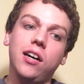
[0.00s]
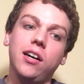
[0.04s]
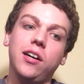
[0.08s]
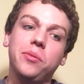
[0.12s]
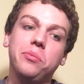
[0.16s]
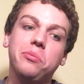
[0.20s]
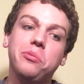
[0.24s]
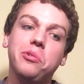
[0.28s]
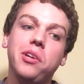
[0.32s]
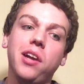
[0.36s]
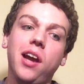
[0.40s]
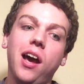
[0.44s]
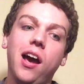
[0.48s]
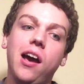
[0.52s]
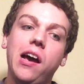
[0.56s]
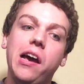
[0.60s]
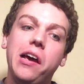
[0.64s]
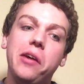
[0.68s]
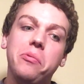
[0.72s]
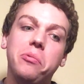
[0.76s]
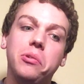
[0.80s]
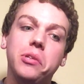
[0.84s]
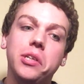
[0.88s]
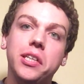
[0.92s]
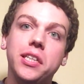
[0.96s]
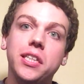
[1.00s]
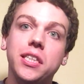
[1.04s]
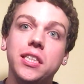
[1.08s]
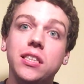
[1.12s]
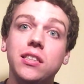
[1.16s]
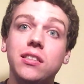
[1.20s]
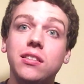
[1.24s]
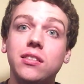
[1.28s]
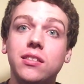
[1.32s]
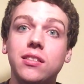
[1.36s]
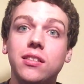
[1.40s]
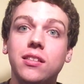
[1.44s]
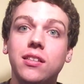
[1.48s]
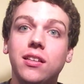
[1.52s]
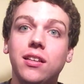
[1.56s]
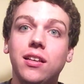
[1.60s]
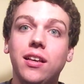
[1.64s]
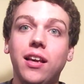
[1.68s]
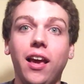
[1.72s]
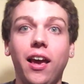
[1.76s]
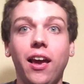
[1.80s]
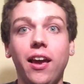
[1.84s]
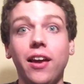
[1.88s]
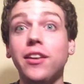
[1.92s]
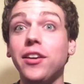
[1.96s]
When I was
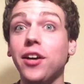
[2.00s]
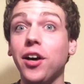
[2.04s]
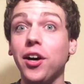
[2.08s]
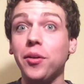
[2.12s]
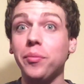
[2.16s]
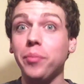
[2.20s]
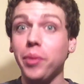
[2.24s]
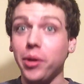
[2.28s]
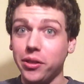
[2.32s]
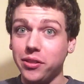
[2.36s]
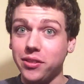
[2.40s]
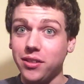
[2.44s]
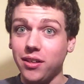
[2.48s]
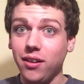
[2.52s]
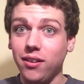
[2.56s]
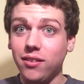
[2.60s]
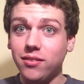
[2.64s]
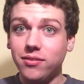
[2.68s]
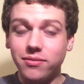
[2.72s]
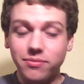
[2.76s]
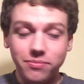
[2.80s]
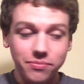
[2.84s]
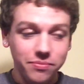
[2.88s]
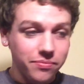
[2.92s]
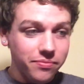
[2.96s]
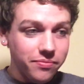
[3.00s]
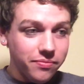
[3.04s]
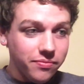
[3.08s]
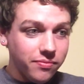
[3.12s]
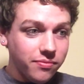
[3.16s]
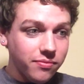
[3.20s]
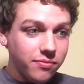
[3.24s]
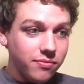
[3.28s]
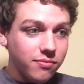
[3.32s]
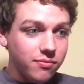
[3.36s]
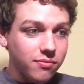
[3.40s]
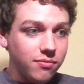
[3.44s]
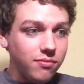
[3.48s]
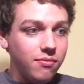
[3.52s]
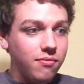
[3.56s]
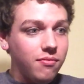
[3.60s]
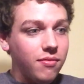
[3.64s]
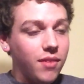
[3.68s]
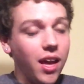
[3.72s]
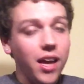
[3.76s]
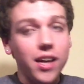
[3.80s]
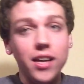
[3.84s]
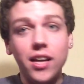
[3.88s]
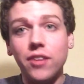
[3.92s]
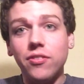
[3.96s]
a young person,
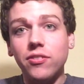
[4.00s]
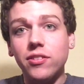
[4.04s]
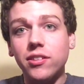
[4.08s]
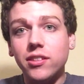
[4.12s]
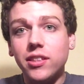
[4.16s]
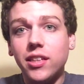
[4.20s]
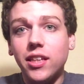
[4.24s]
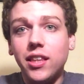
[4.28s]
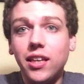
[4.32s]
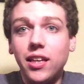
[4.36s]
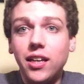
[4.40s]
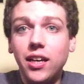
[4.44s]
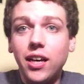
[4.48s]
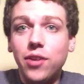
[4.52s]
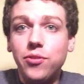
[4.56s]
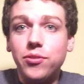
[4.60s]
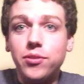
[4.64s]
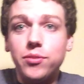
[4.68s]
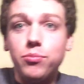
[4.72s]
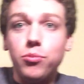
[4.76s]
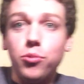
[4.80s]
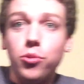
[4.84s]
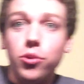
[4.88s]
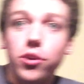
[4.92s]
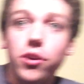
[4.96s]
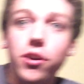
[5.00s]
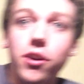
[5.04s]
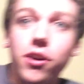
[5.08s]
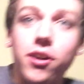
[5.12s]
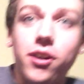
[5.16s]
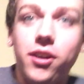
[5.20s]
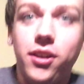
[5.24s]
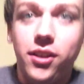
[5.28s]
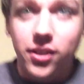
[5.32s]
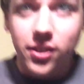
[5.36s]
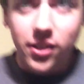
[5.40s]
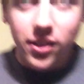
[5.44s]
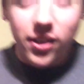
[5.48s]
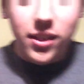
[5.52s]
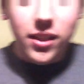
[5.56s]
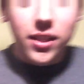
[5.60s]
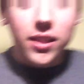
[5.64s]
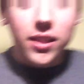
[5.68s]
I definitely think I was more on